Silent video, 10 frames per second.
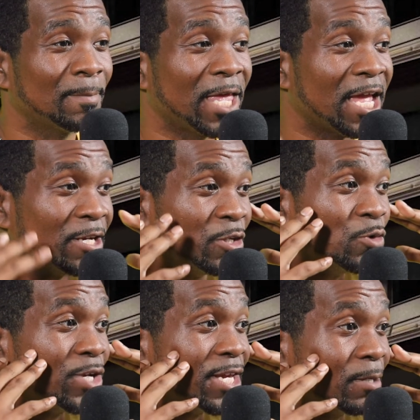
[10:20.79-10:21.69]
and
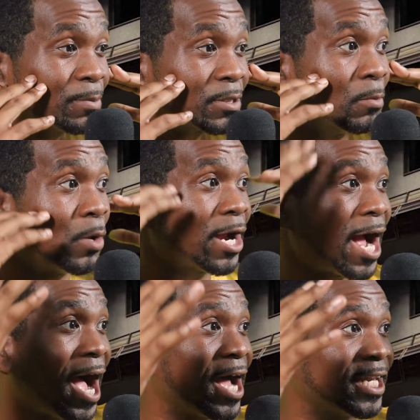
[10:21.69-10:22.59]
you get up somewhere
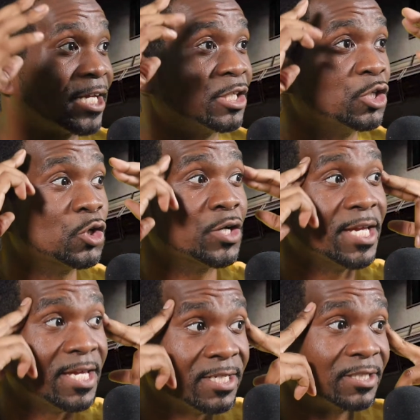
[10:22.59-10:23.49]
high, like your
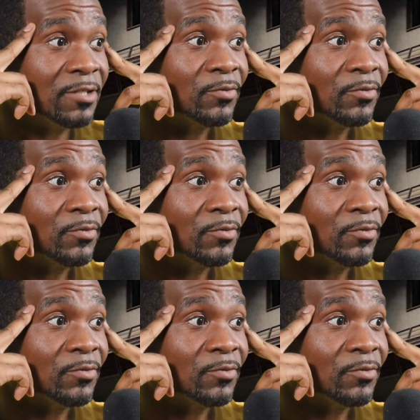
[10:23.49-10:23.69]
instant